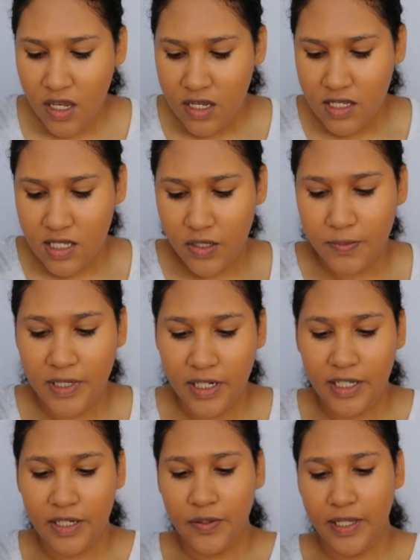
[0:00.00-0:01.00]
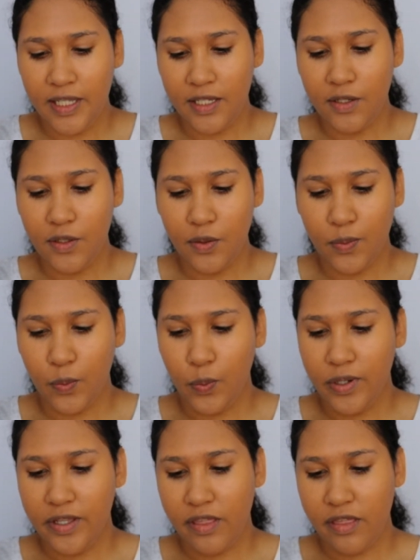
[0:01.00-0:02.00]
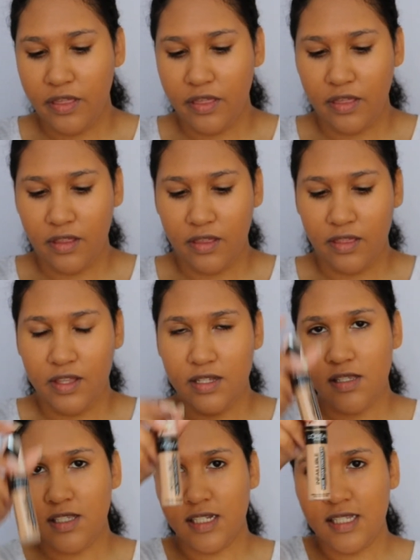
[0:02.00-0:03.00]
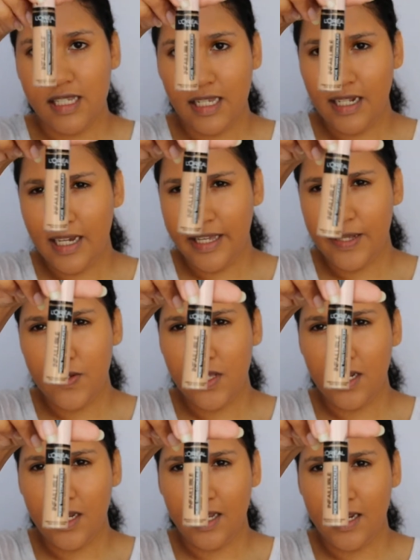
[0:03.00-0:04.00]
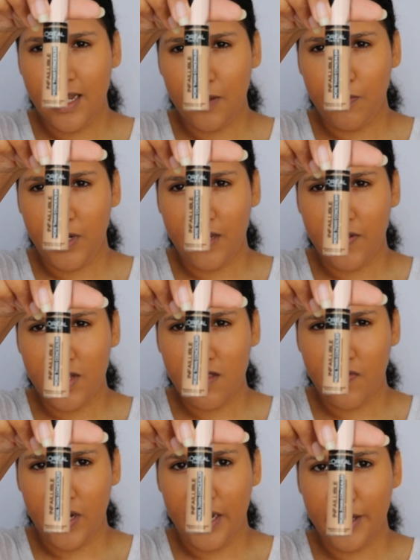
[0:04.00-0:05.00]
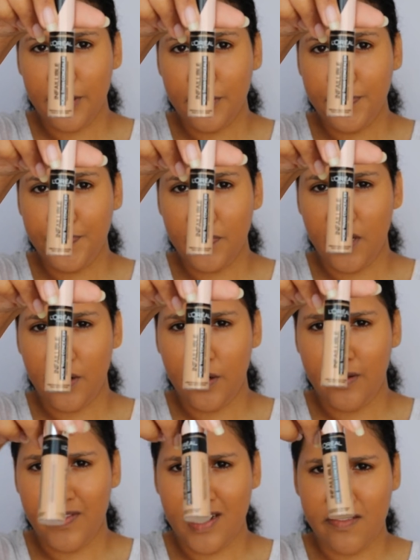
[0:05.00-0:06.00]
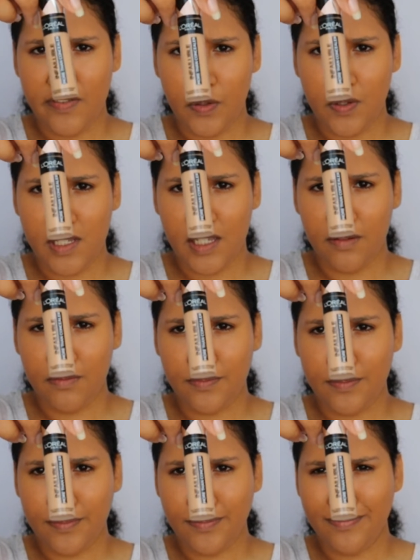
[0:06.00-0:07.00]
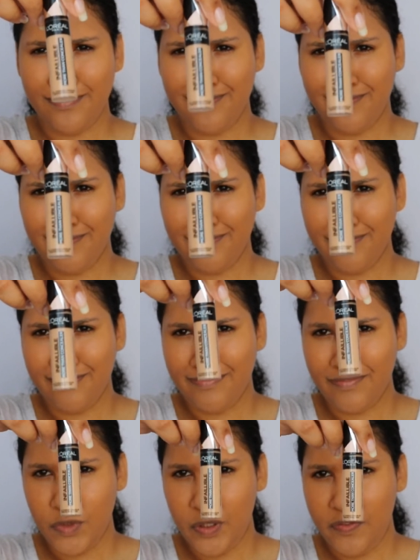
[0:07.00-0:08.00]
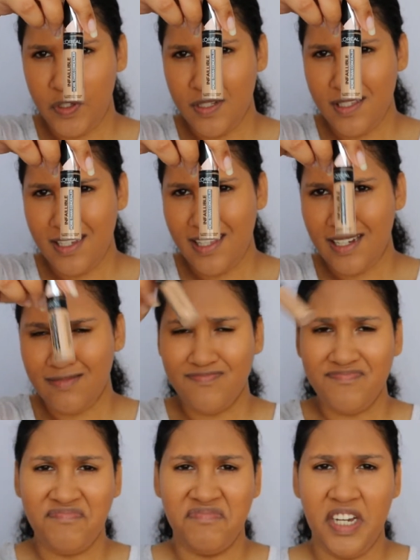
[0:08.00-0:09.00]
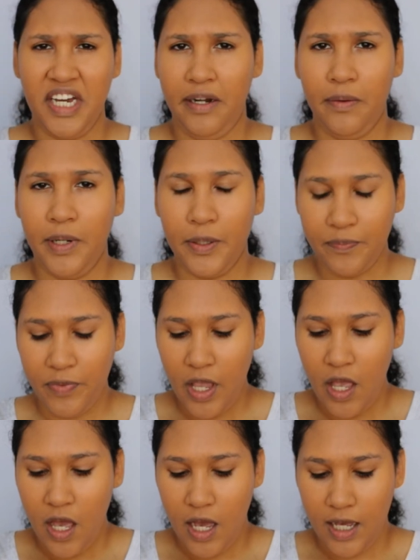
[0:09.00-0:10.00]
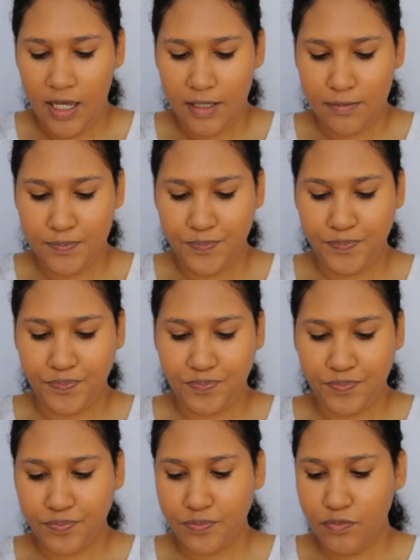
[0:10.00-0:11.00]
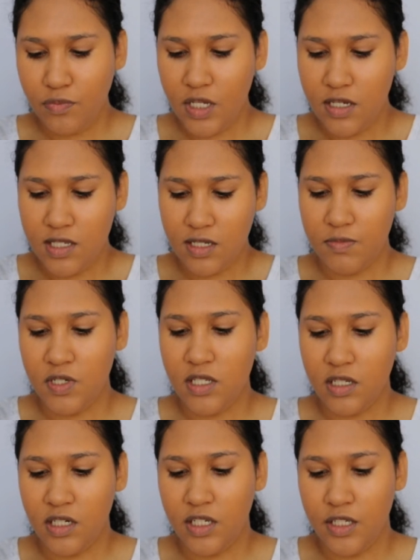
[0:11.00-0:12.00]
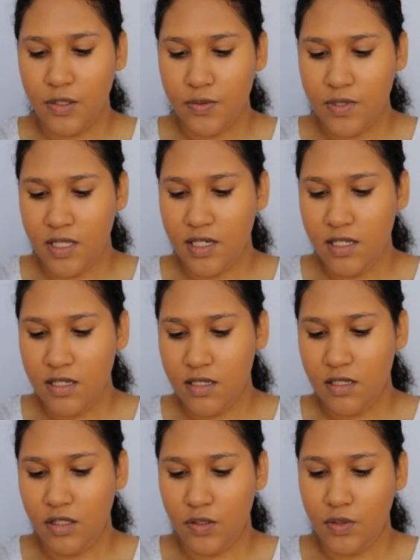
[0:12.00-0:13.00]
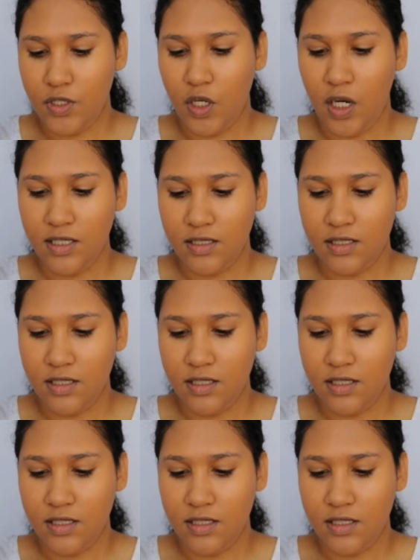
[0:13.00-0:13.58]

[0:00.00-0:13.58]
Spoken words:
So I'm going to go in with this concealer. I used it in a previous video. I don't know if that's focusing. I don't know if you can see that. I don't know. So I'm just going to use this to dot